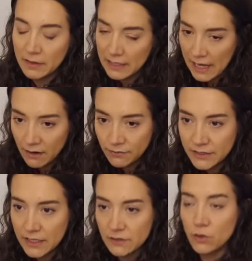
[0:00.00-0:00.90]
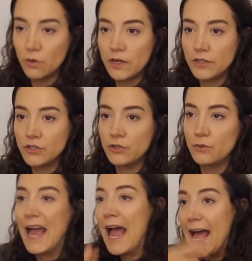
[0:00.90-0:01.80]
left that's going
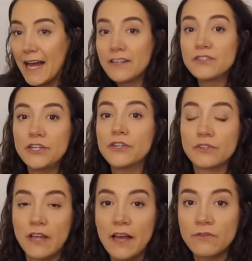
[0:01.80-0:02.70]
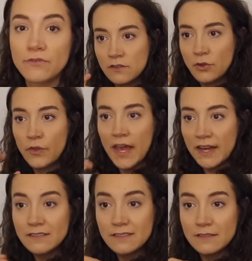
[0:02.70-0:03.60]
to add to your life? So the
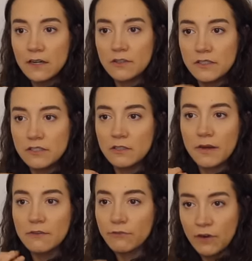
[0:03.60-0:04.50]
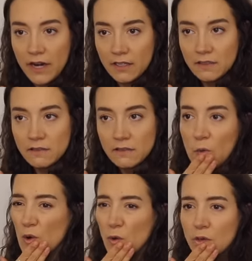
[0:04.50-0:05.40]
exes that are still my friends
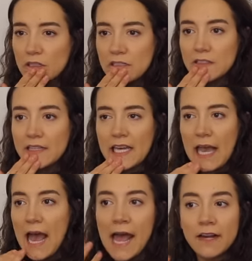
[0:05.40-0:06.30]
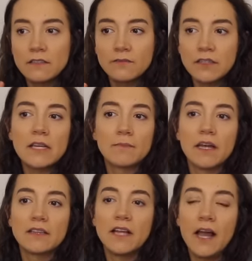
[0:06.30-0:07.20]
or who are still like actively in
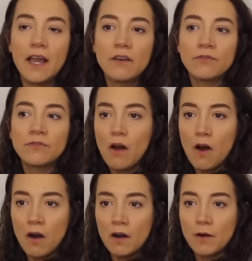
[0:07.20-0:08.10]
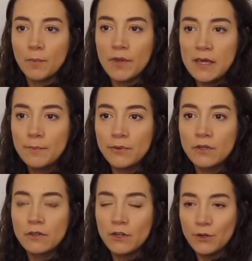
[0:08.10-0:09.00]
my life are
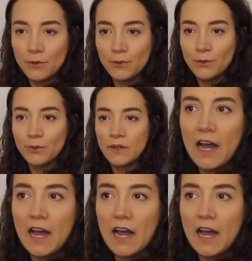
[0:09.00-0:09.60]
people who